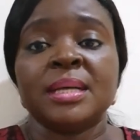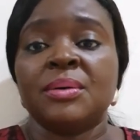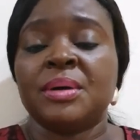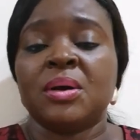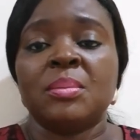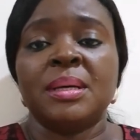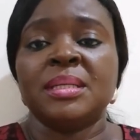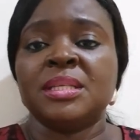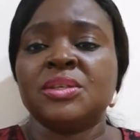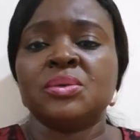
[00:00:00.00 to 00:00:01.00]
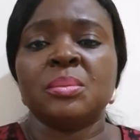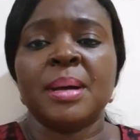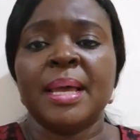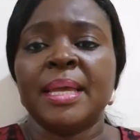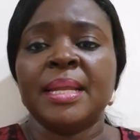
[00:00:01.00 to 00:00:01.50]
I'll recommend it to
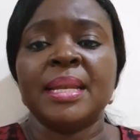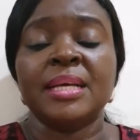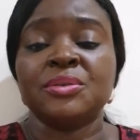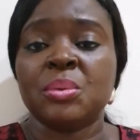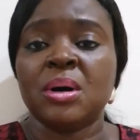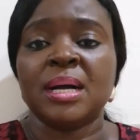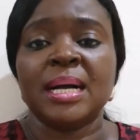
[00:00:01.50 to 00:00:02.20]
my network,